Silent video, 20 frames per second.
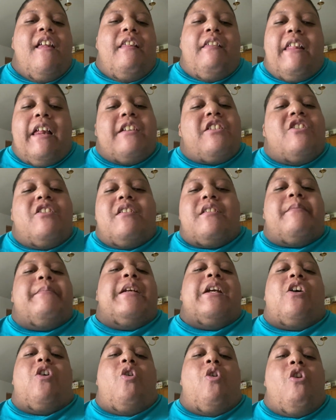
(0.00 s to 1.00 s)
Let's just
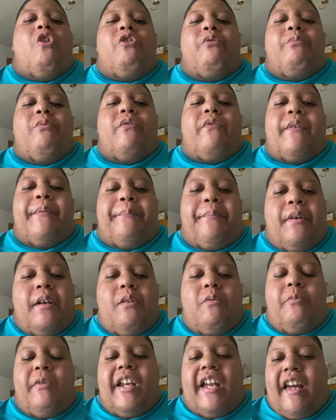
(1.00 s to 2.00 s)
make a horror movie,
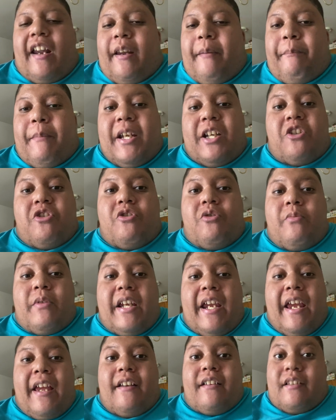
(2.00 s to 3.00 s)
but we got to make sure
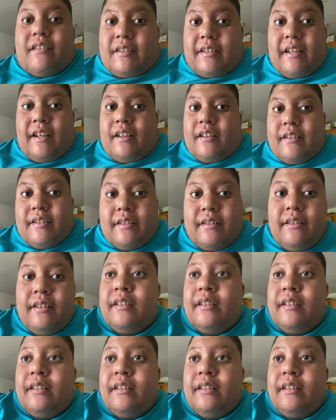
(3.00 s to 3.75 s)
we add the sex.